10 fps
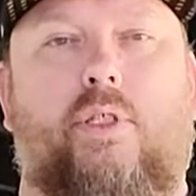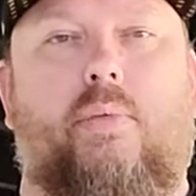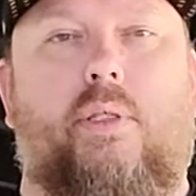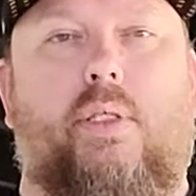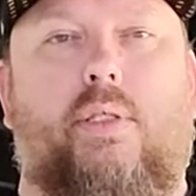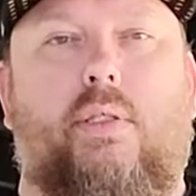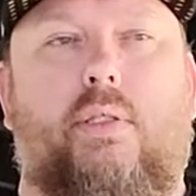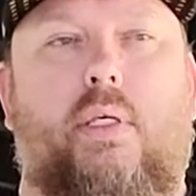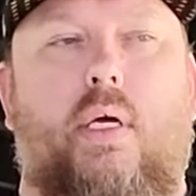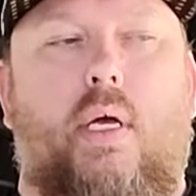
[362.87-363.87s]
the positions.
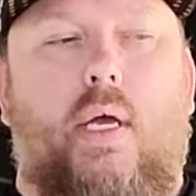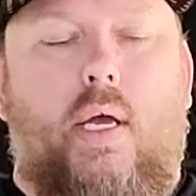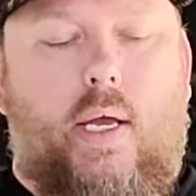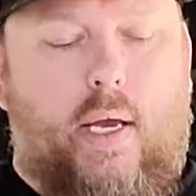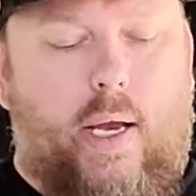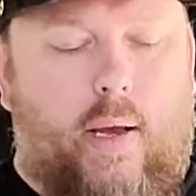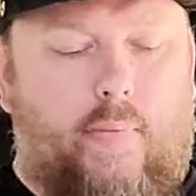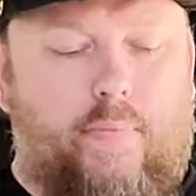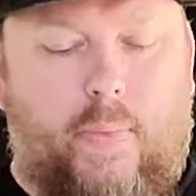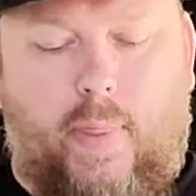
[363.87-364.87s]

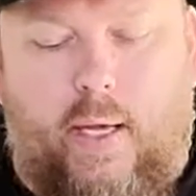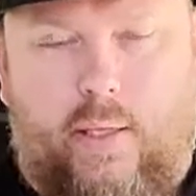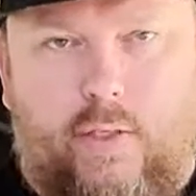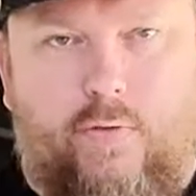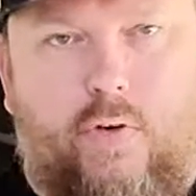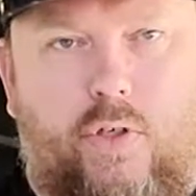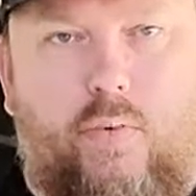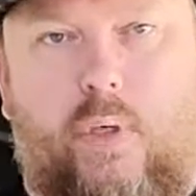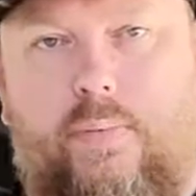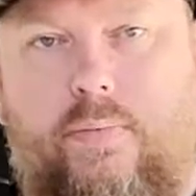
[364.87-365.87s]
This first one,